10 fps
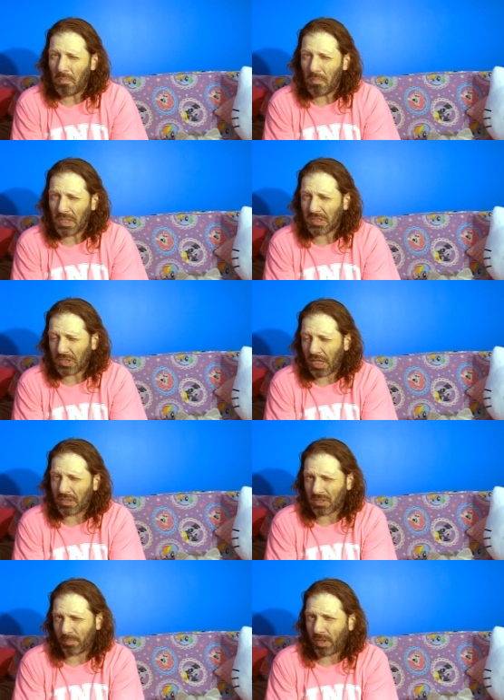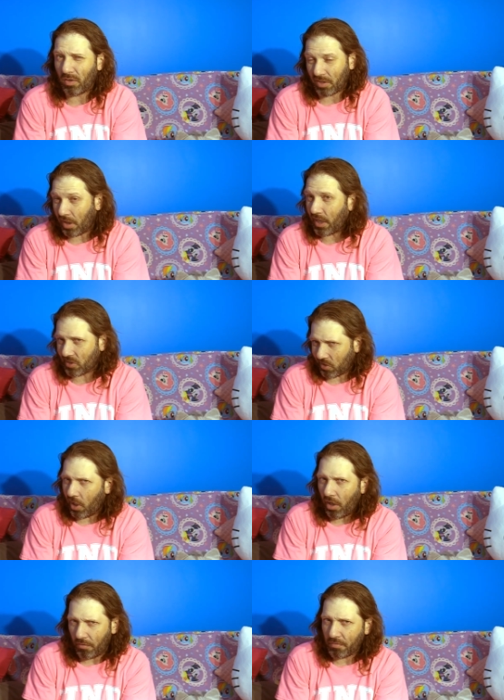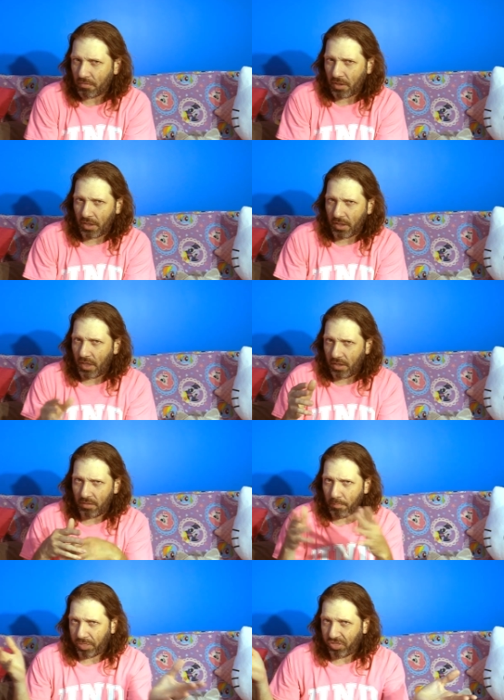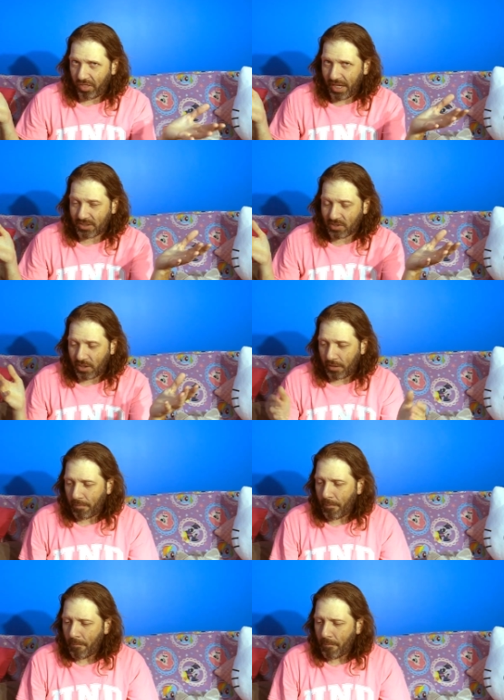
mid sentence about God's love. And then that's it.